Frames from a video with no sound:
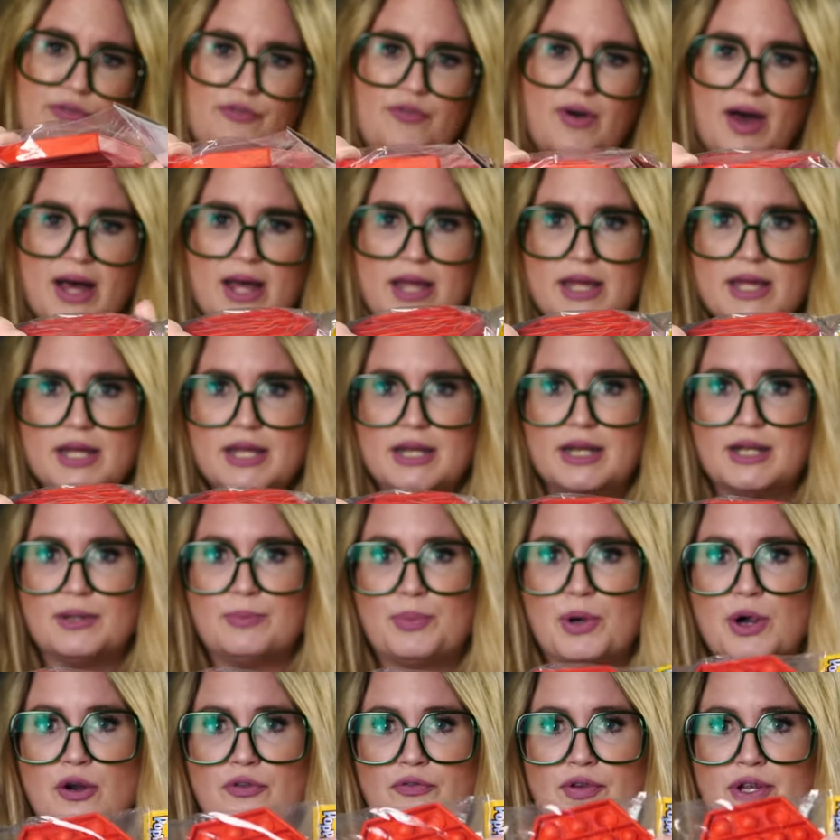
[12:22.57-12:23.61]
fun.
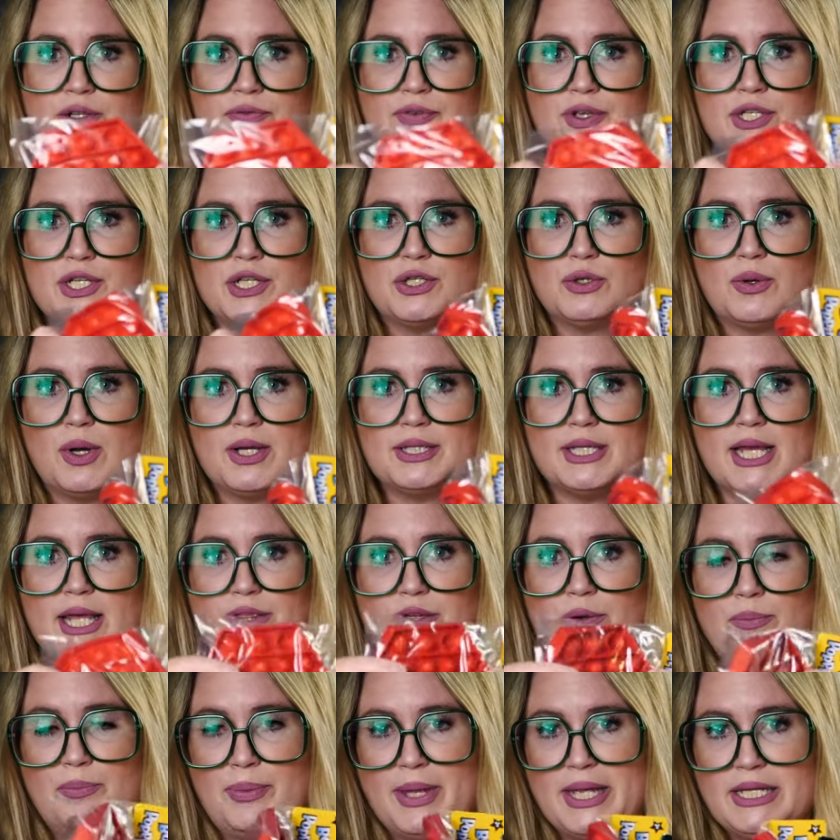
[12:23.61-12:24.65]
Perfect fidget toys, and
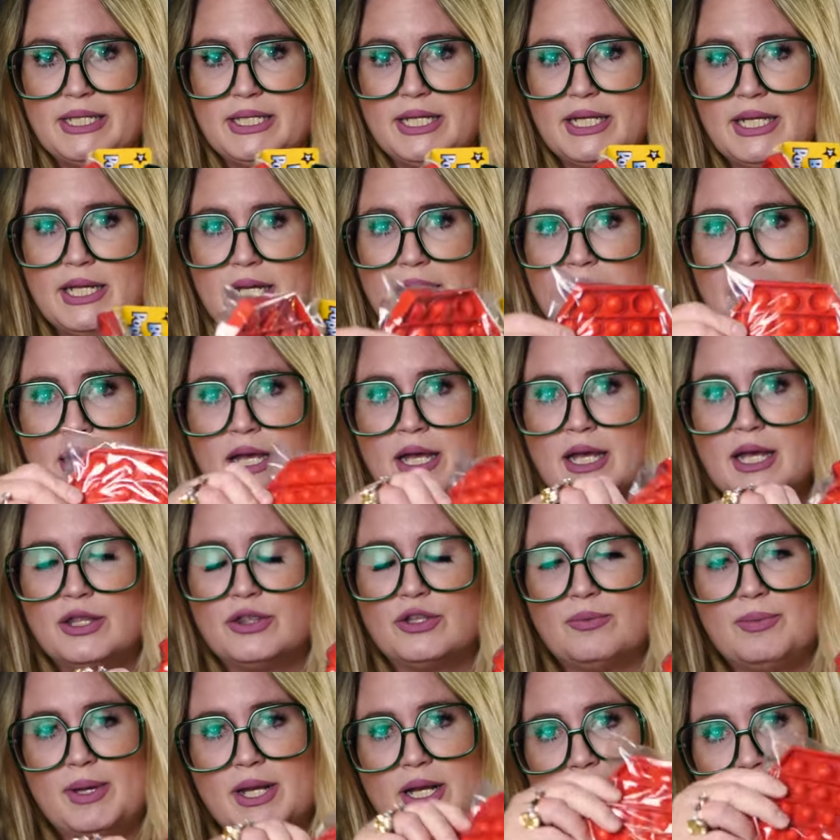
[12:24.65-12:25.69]
they're bendy.
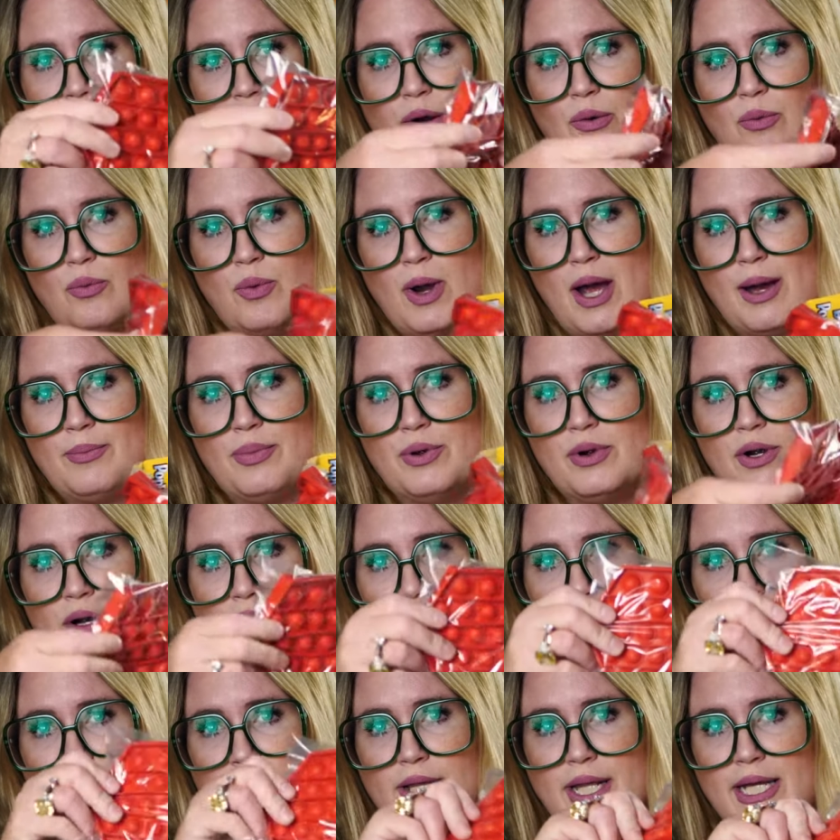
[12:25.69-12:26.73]
They're made of like
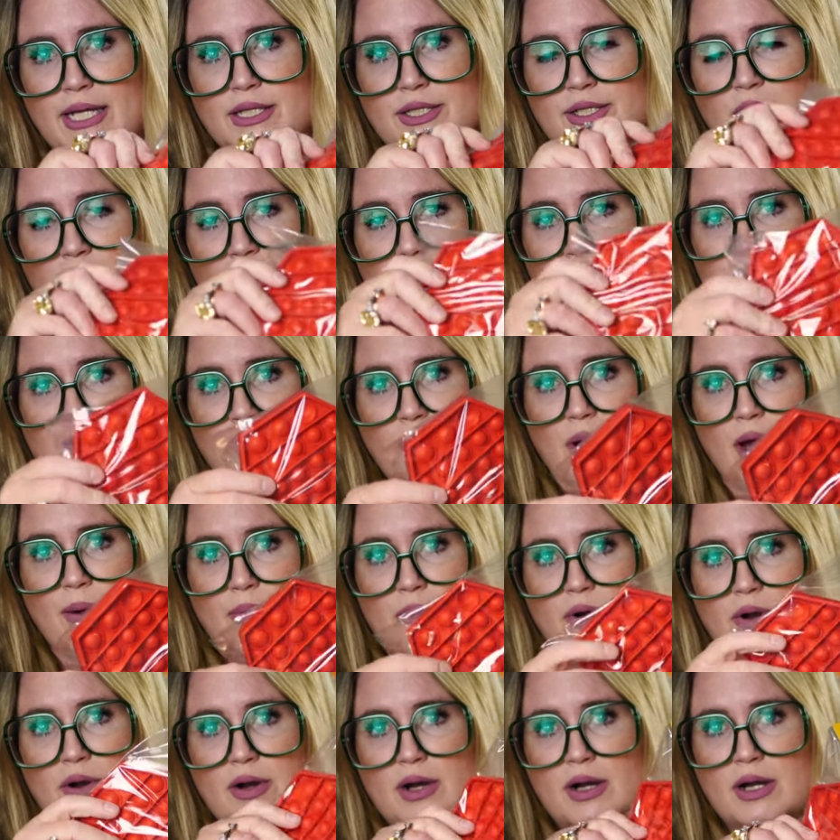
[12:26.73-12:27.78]
rubber, like soft
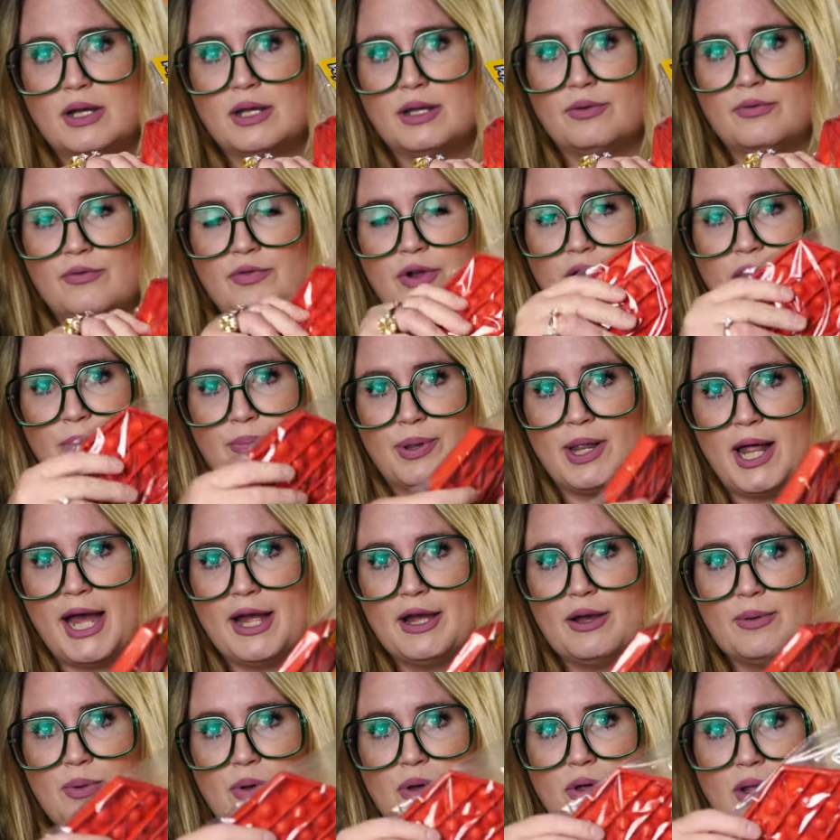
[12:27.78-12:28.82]
rubber, very
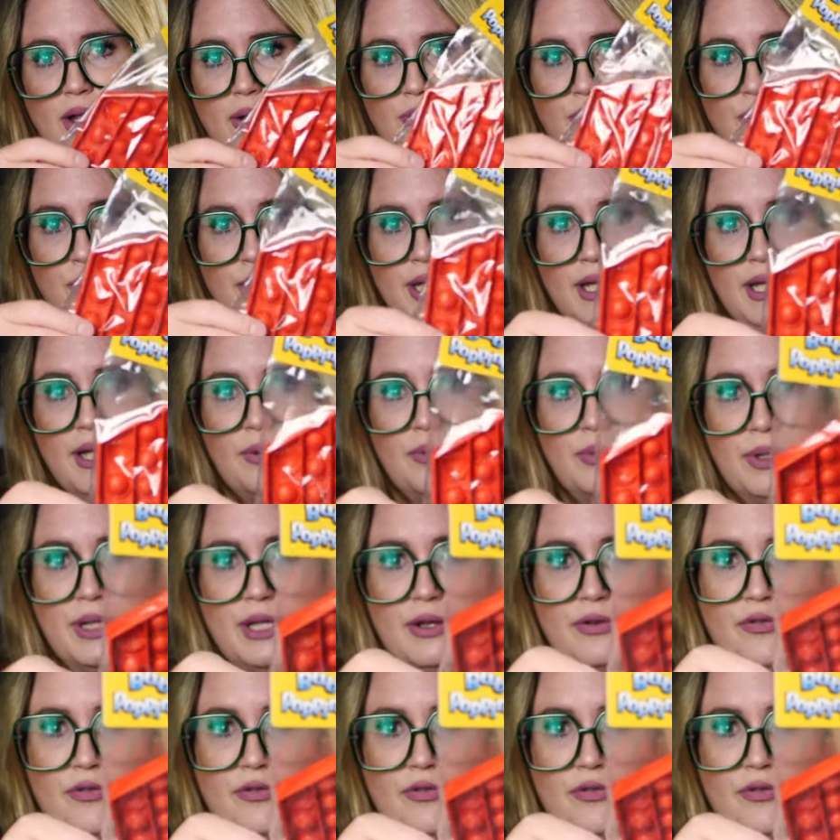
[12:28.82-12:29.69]
pliable, really, really